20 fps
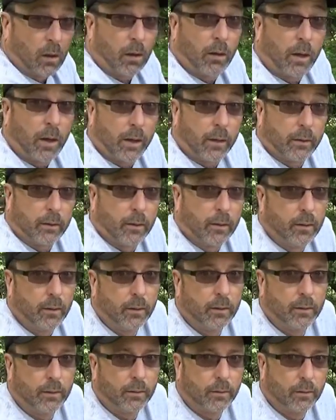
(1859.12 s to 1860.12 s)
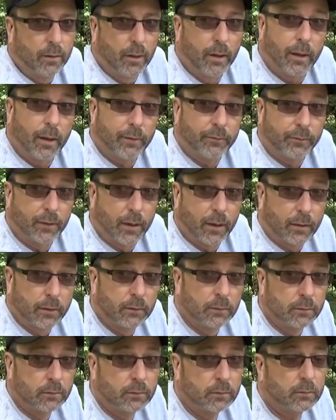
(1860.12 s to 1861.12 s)
Alright, they left
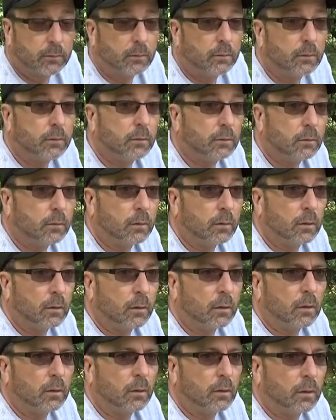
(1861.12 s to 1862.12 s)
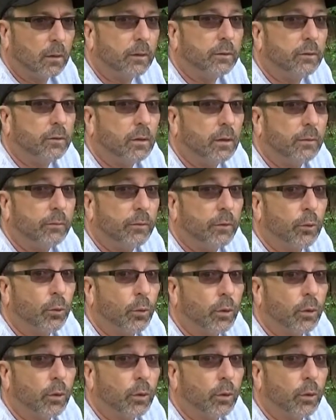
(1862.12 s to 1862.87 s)
now. Let's see if the